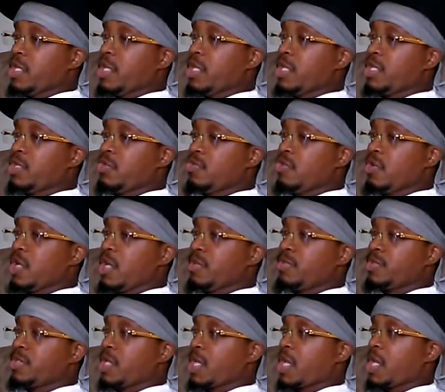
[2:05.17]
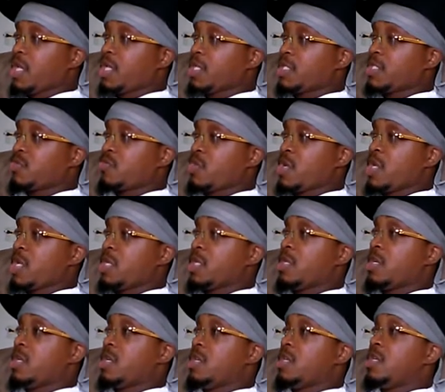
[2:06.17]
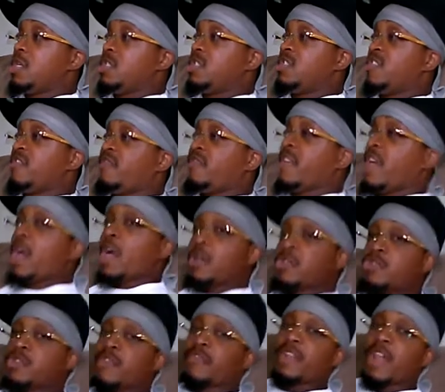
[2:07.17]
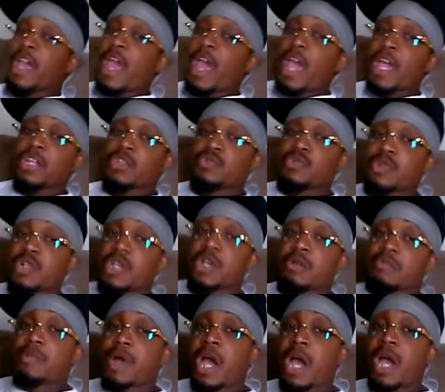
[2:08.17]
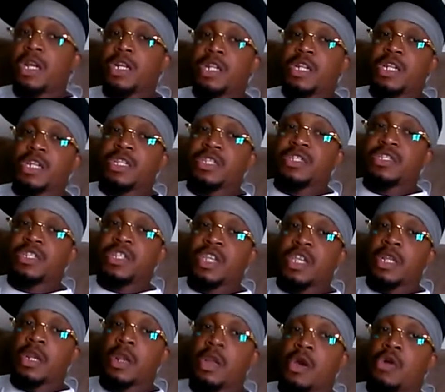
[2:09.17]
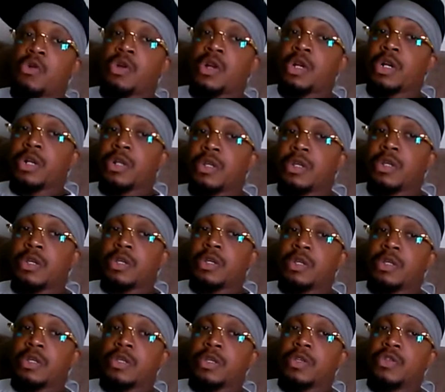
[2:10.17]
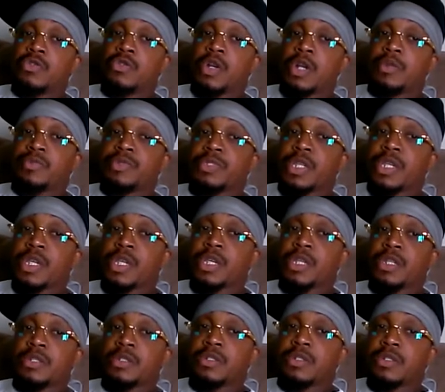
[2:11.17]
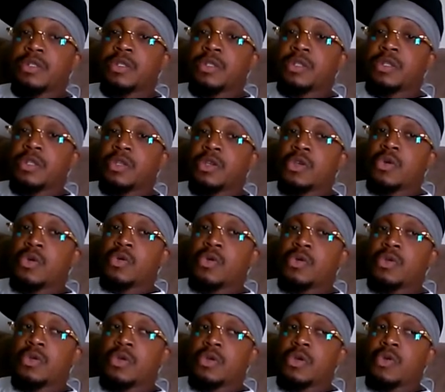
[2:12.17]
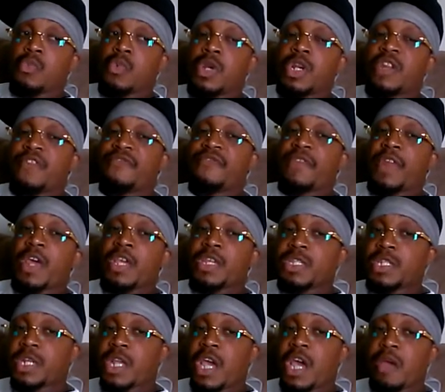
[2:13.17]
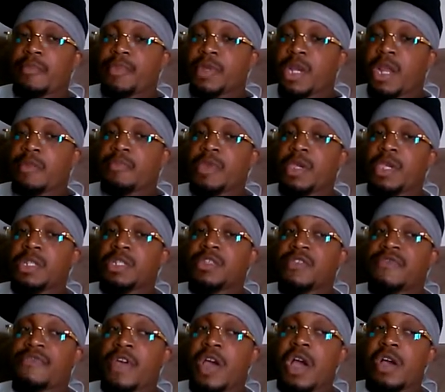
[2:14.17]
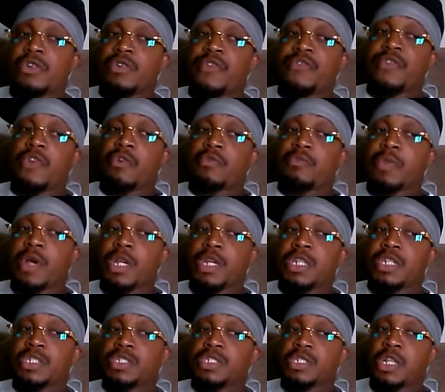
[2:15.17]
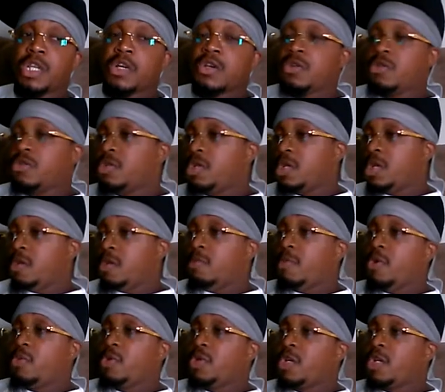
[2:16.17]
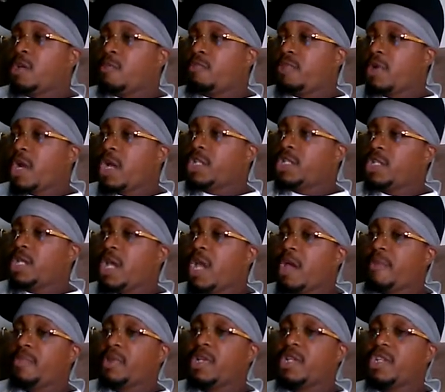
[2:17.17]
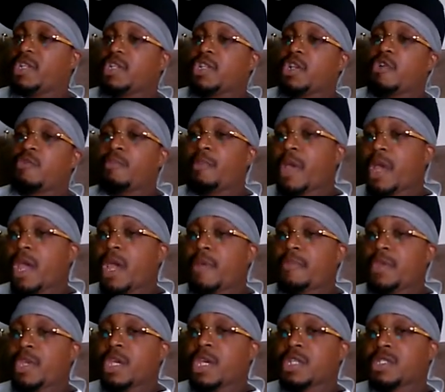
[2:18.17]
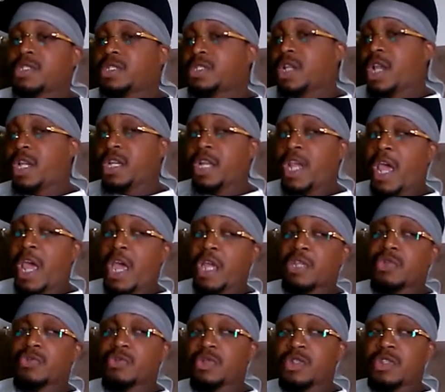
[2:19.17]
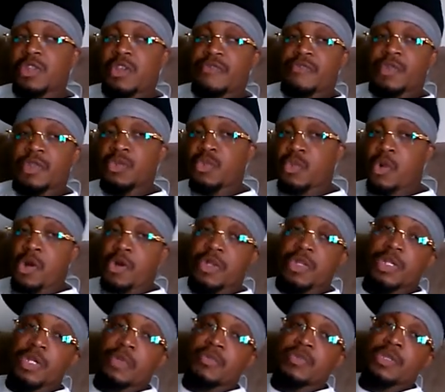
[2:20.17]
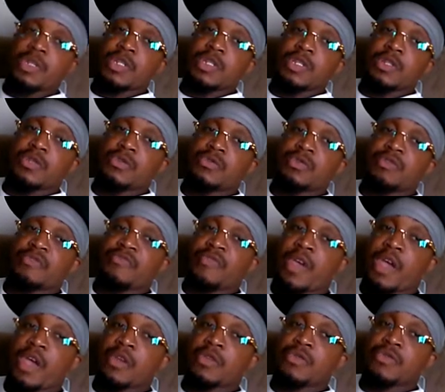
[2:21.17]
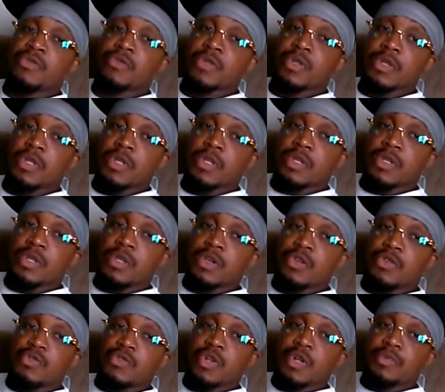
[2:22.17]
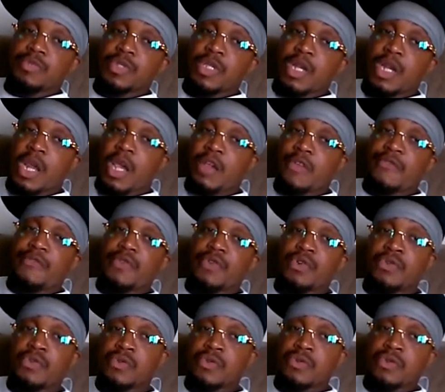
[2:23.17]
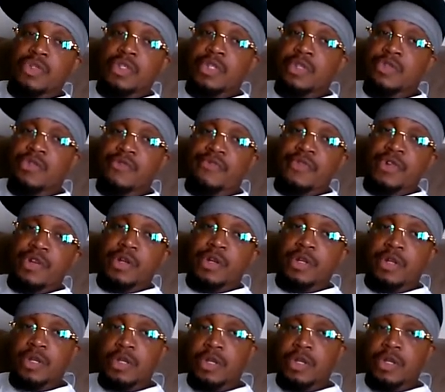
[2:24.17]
is, you know what I'm saying, is when the value of the actual commodities get lower. You know what I'm saying? When inflation happens, that means the value of your money is low. But when a depression happens, it's so bad because it's like the actual stuff that's worth something is losing value. You know what I'm saying? Like food, silver,